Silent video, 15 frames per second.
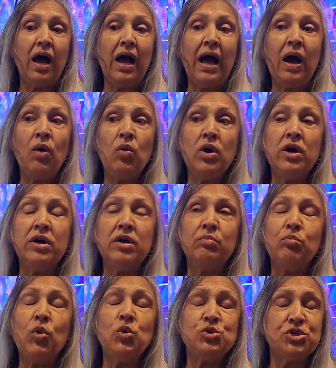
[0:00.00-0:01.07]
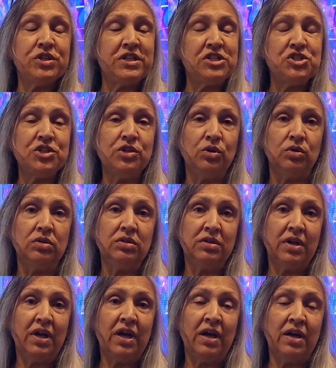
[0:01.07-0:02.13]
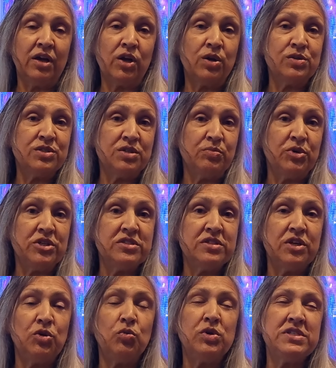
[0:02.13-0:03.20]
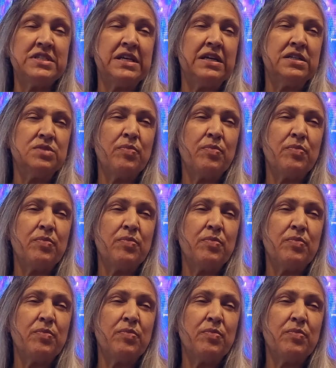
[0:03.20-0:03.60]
our more traditional customers that you would see as